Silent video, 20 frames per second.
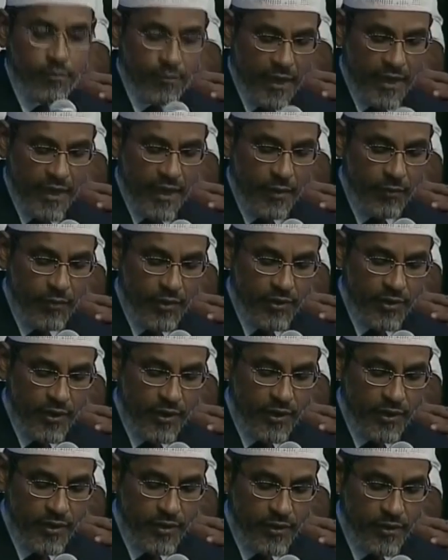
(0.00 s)
My Name is
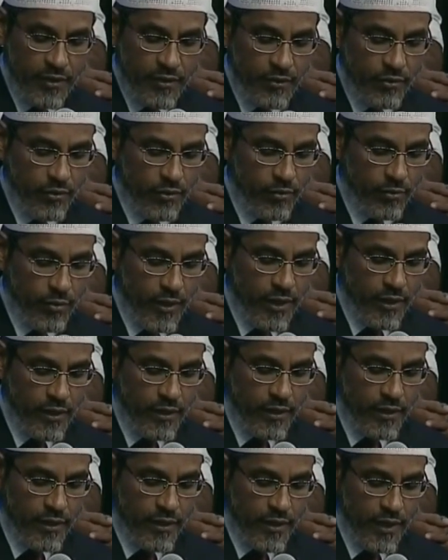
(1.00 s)
Khan,
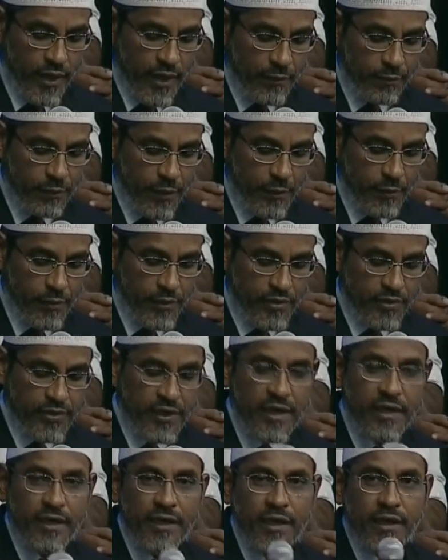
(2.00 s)
Qurban, and people
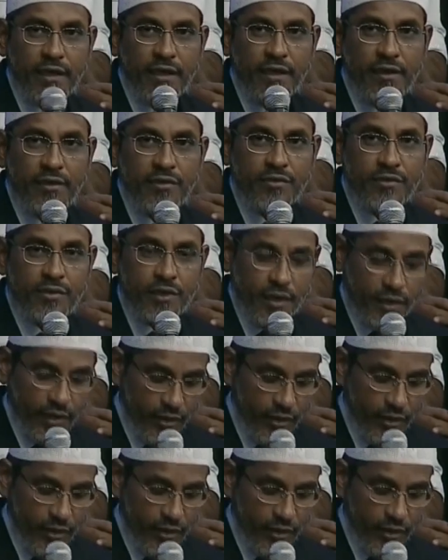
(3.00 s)
standing against